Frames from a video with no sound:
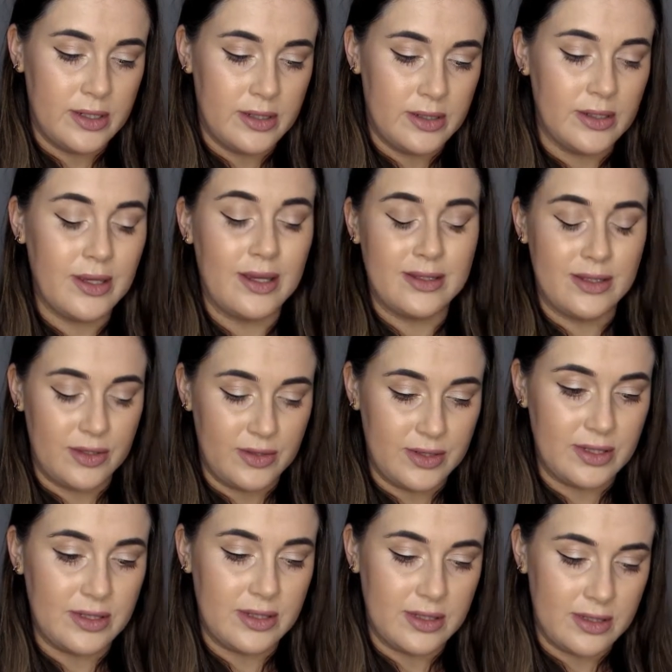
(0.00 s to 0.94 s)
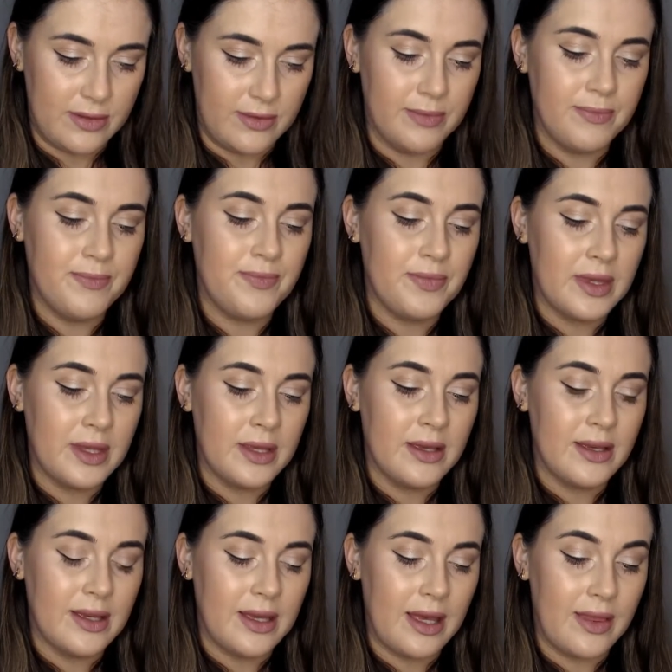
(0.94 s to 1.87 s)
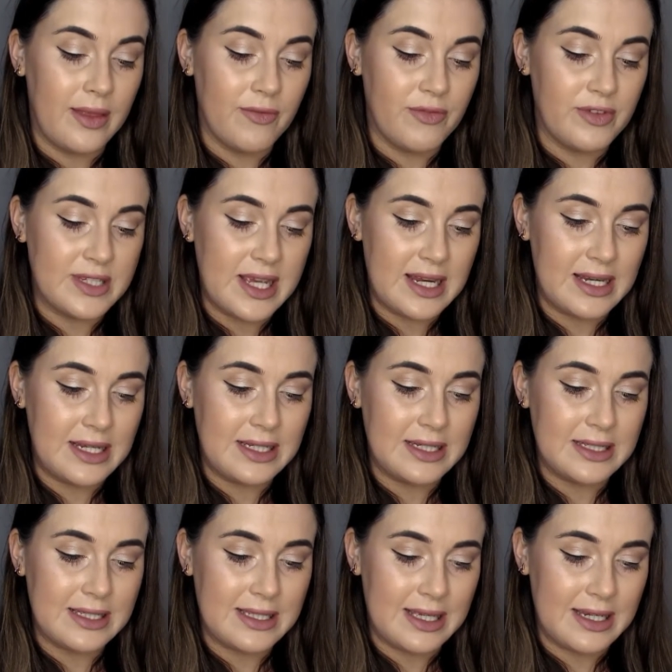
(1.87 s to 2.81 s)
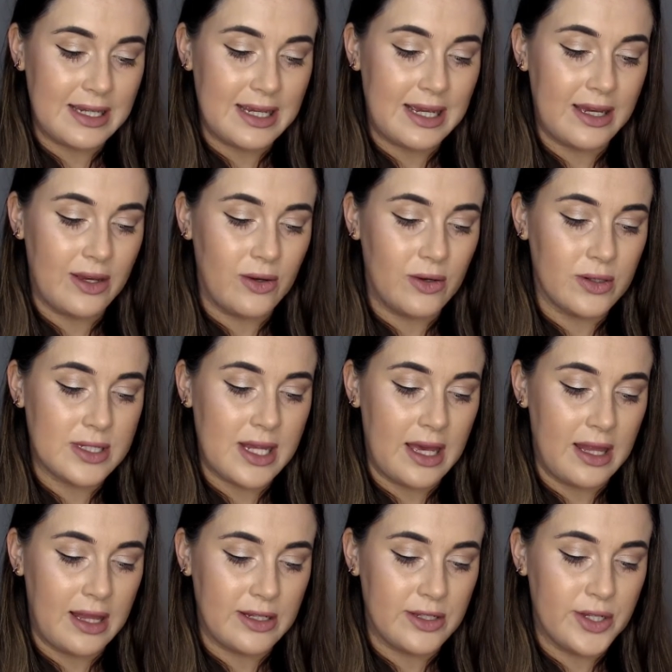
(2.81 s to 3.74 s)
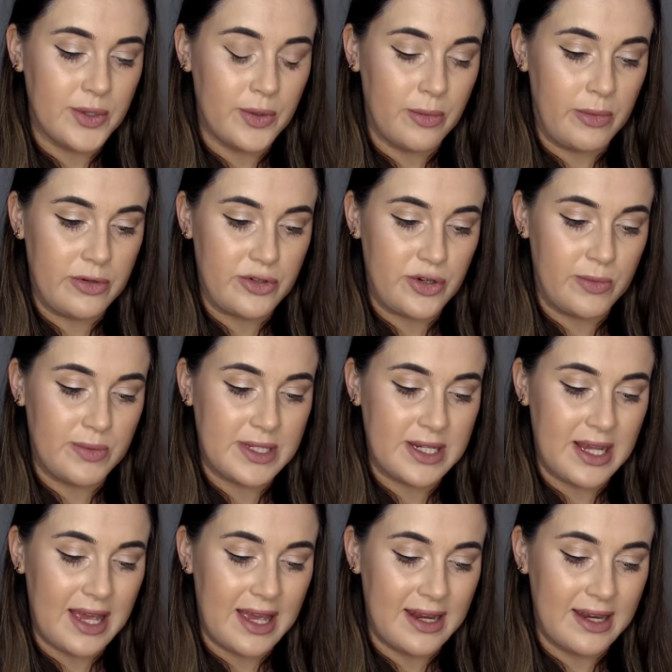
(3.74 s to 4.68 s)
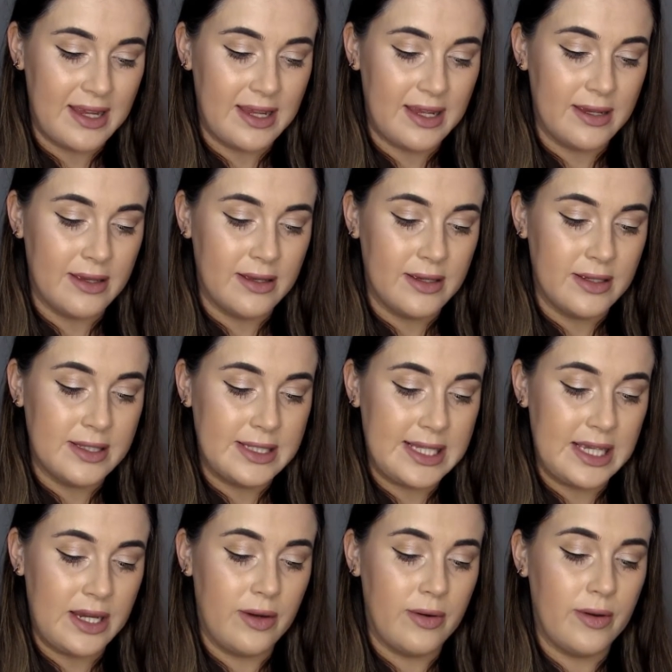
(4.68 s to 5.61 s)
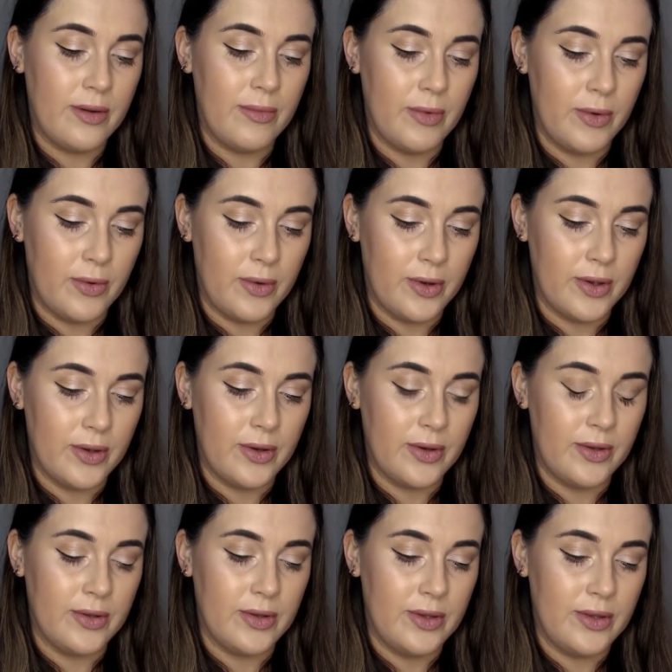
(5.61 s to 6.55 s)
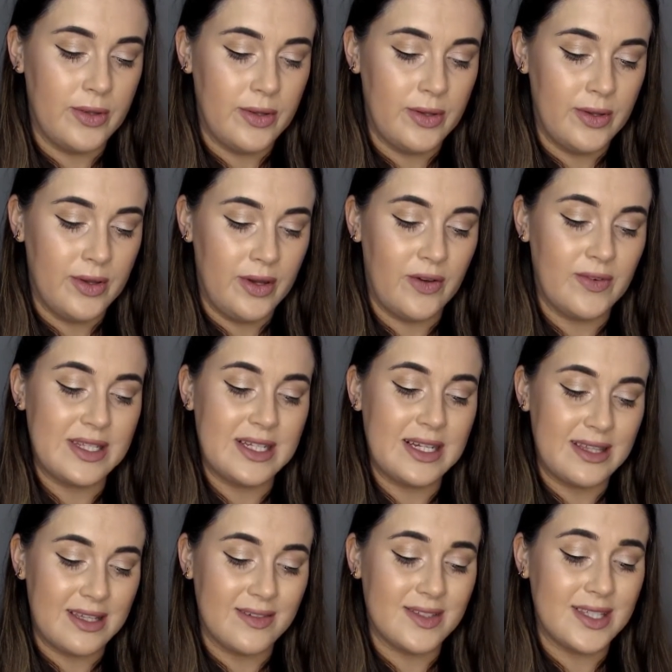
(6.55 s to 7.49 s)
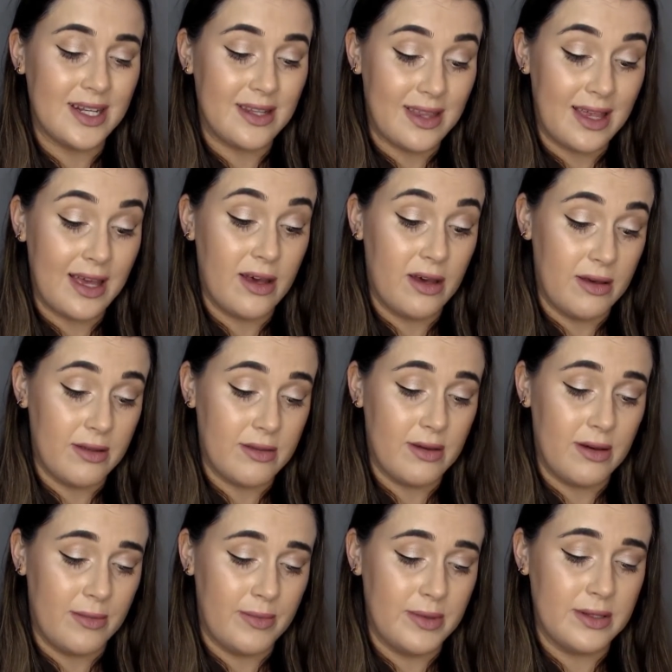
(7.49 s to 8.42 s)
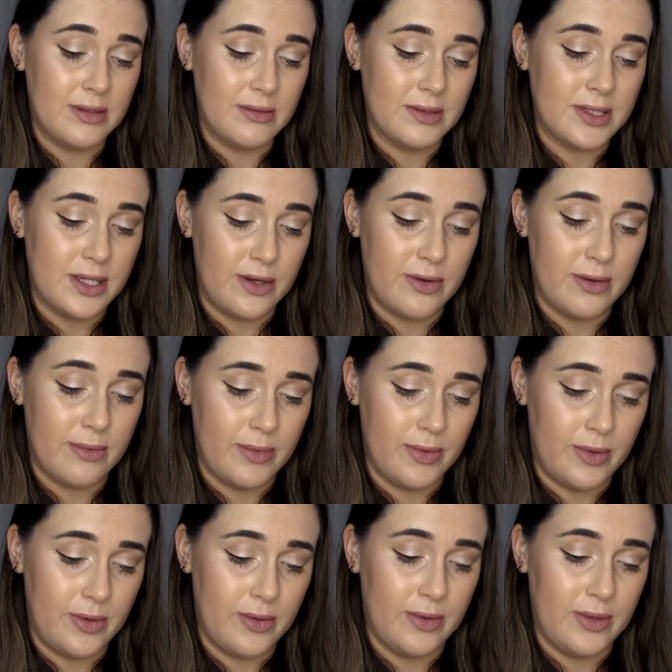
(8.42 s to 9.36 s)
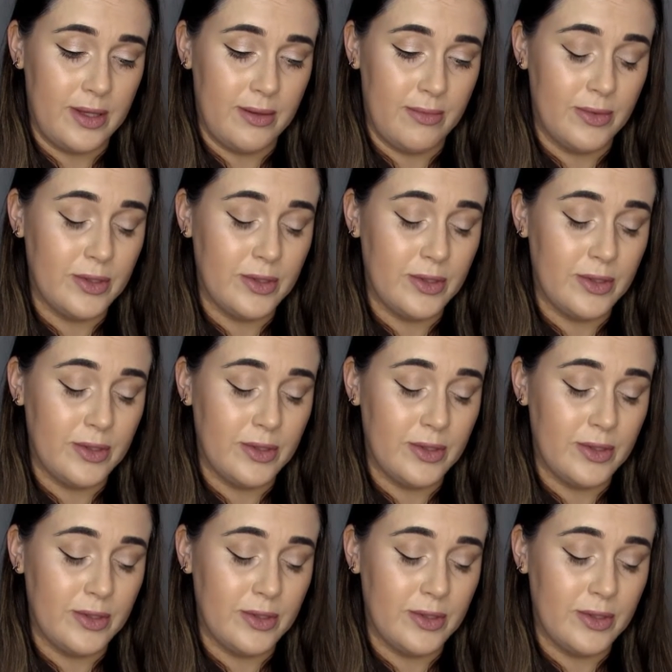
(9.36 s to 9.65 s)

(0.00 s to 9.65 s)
Yes, use it as a serum. And then for daily skincare cocktail, add two or more drops to any serum, oil. Obviously they said their Earth Harbour serum, oil and